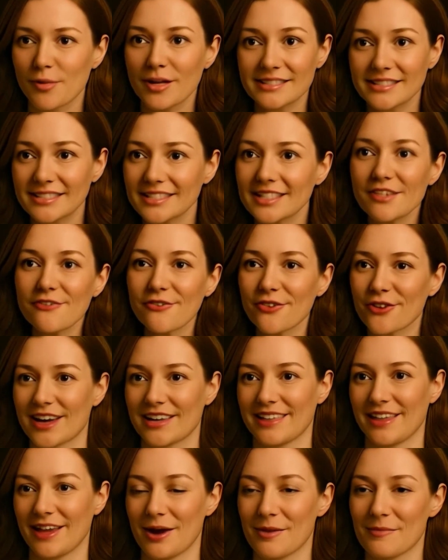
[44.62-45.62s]
But
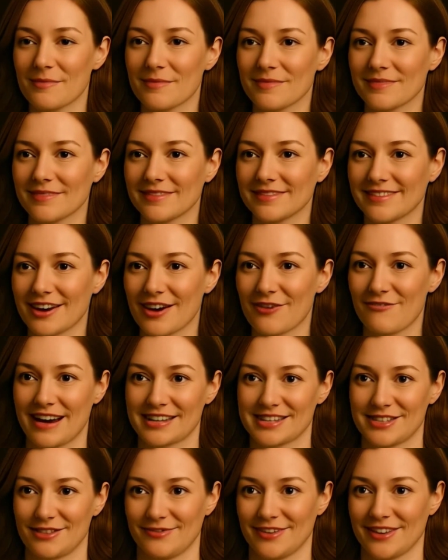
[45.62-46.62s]
delivering them
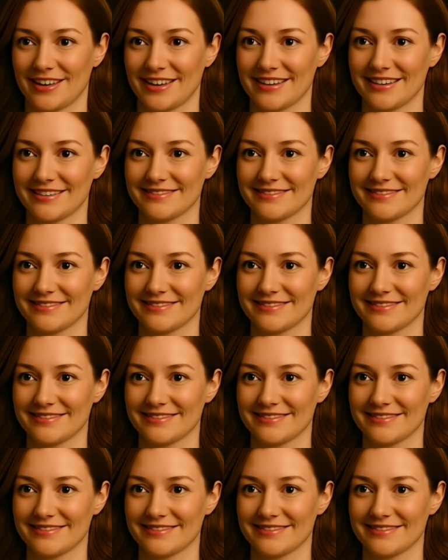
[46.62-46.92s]
effectively,